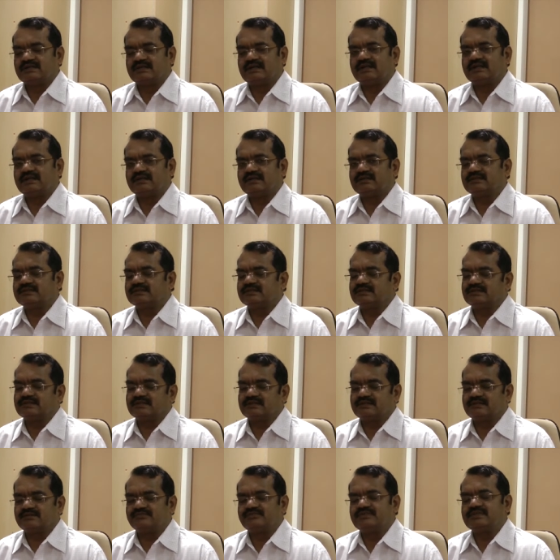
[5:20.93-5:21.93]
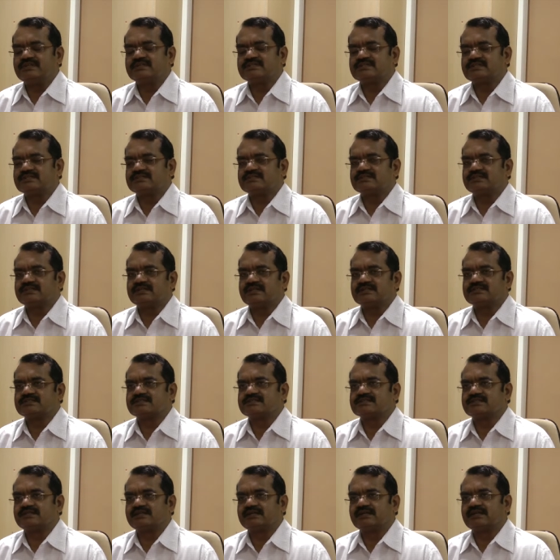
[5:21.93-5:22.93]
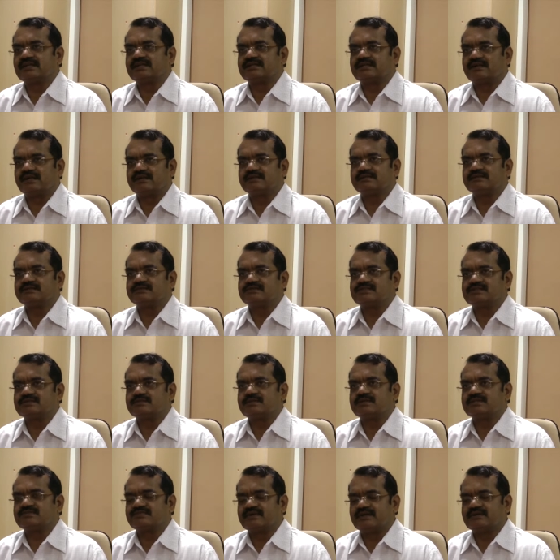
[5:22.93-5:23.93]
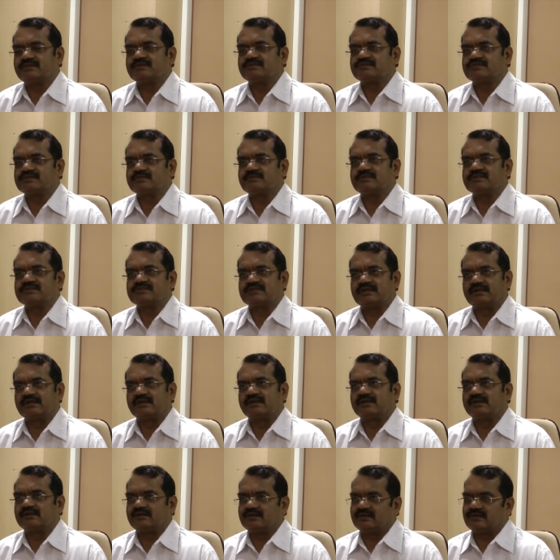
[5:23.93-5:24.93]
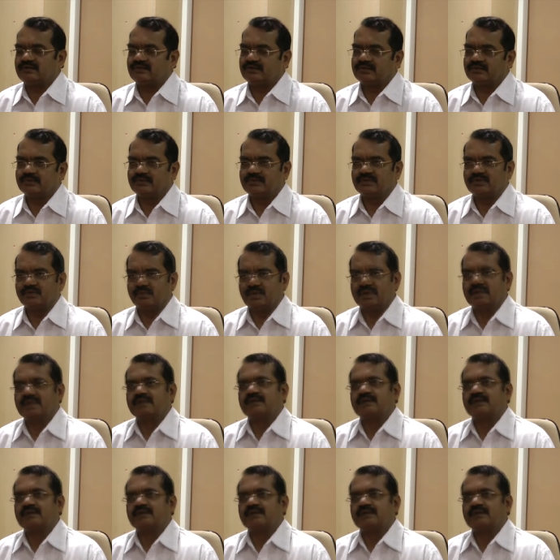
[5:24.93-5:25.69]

And I think the initial signatures indicate all the instruments, 5 instruments are doing well.